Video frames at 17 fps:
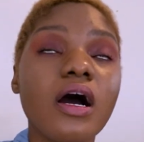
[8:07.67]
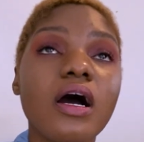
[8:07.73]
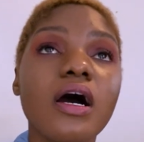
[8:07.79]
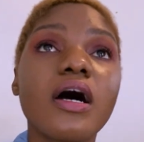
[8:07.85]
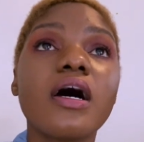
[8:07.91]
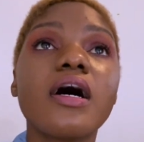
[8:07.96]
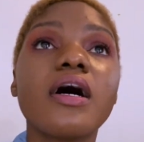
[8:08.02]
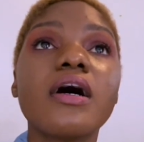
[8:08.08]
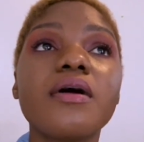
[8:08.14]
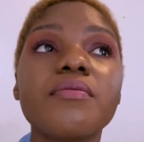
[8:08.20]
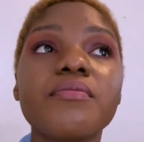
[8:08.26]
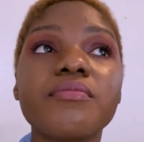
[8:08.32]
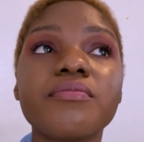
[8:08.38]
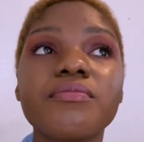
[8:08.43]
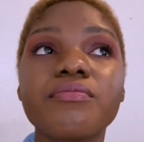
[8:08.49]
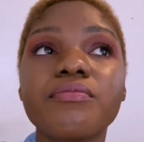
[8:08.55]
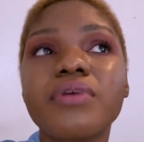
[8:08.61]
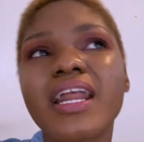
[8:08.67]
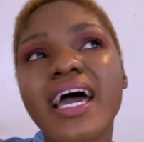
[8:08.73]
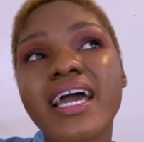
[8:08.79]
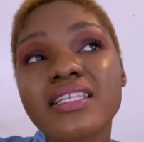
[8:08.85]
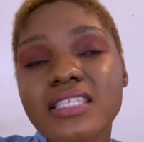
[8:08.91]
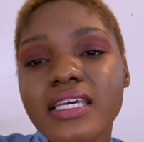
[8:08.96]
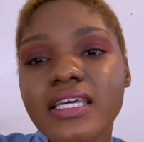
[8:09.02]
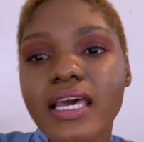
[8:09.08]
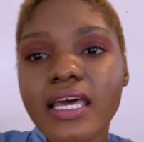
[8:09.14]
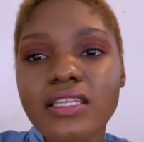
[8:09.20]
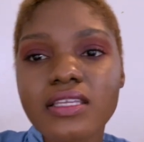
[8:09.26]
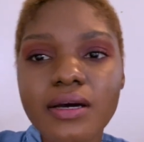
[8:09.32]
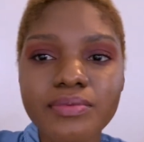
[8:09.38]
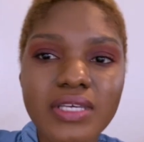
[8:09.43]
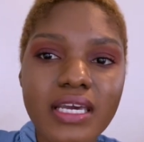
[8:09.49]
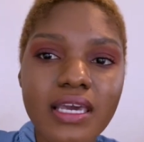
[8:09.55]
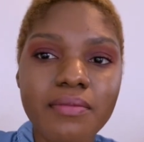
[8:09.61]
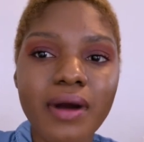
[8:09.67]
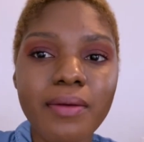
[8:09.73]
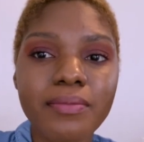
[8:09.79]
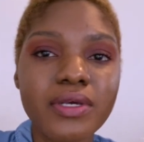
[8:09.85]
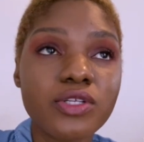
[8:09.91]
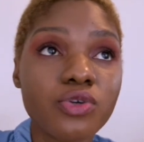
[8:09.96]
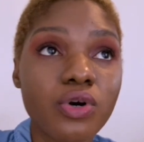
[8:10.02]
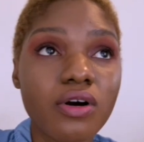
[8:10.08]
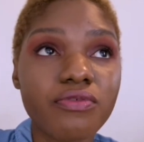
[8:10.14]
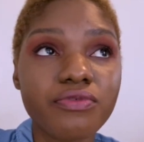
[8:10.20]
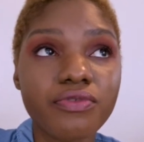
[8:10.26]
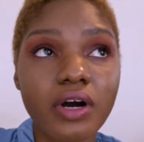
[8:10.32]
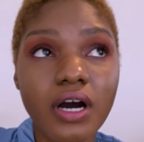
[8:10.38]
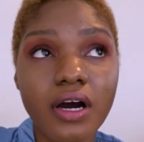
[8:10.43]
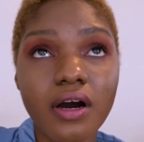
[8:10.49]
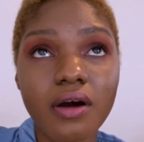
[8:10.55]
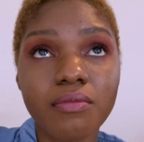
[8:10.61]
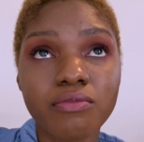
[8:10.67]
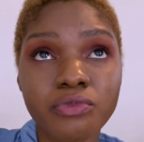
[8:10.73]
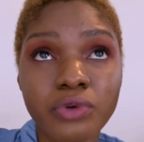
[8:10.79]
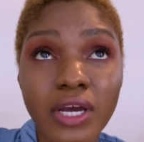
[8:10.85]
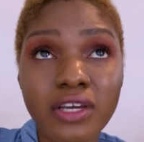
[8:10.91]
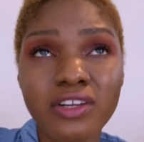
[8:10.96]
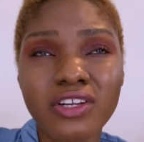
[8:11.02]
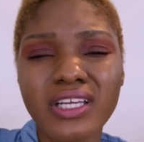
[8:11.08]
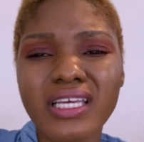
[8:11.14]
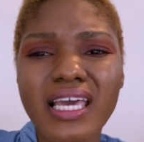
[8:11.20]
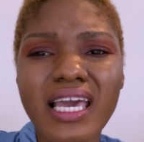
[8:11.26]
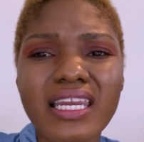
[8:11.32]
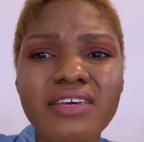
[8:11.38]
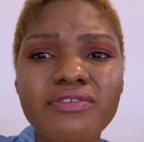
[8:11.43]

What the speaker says: But I did end up taking my B12 regularly,